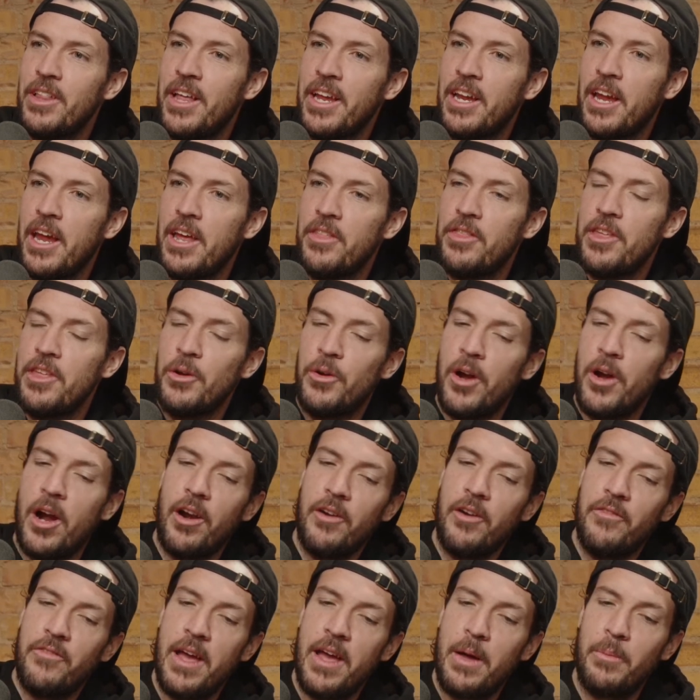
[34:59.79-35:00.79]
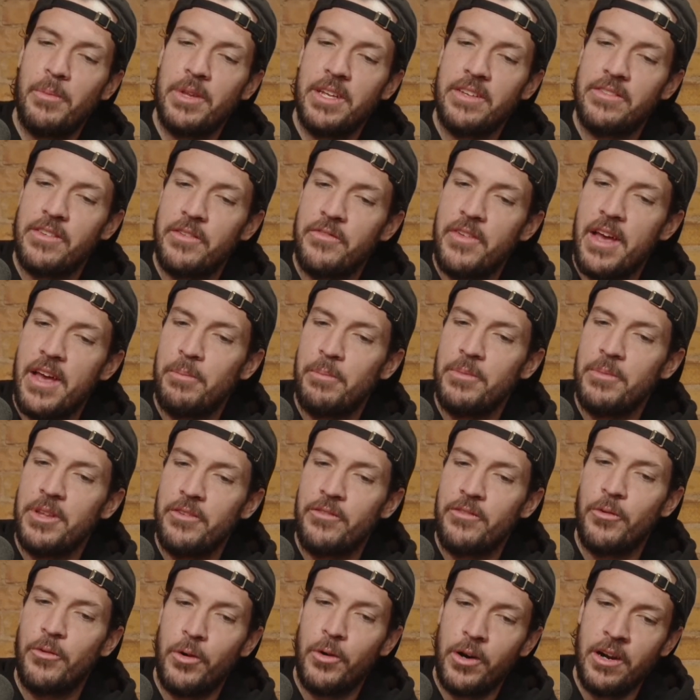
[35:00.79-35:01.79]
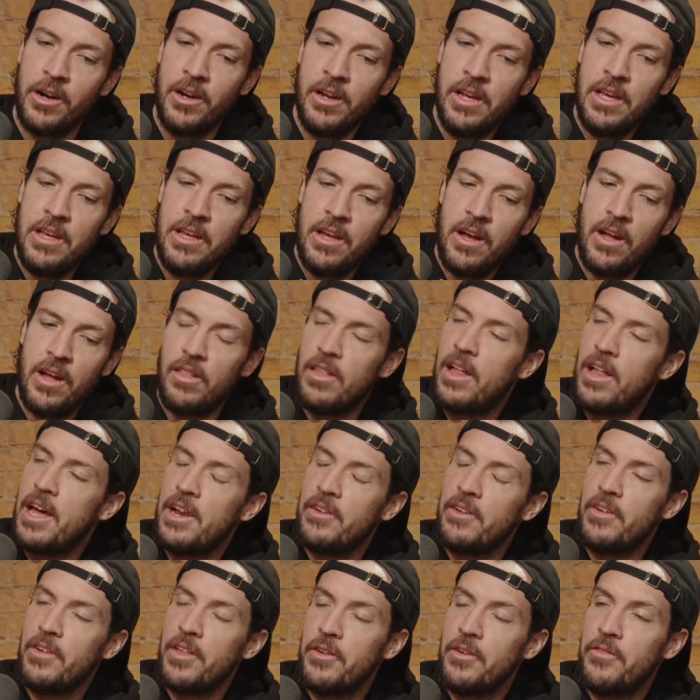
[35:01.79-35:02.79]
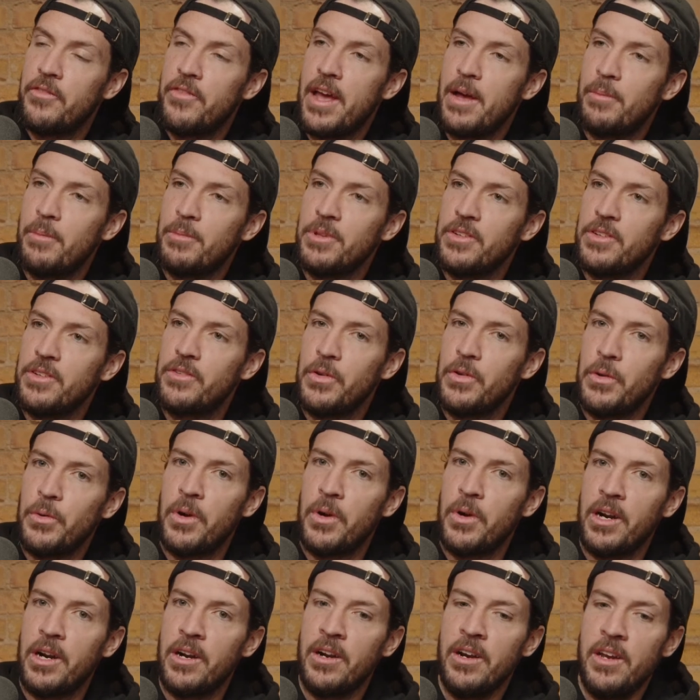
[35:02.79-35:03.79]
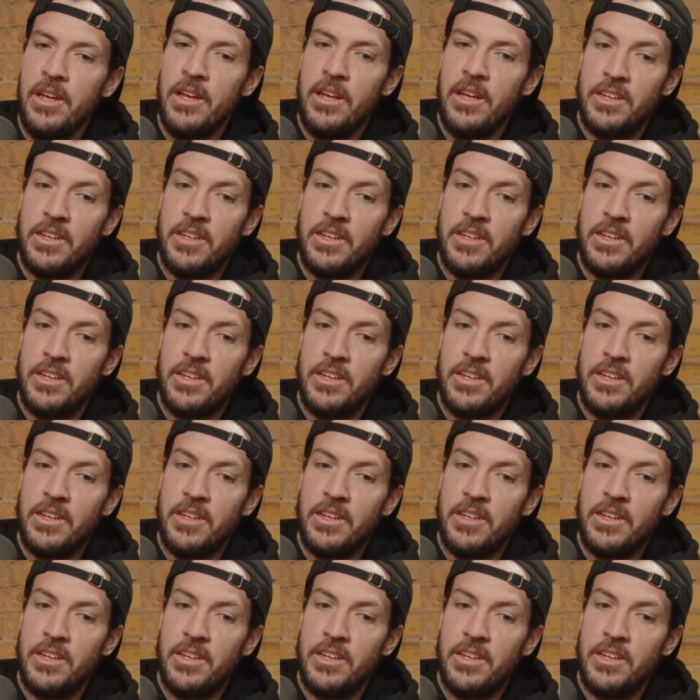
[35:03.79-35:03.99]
Like, I think our family is a family for a lot of families who are,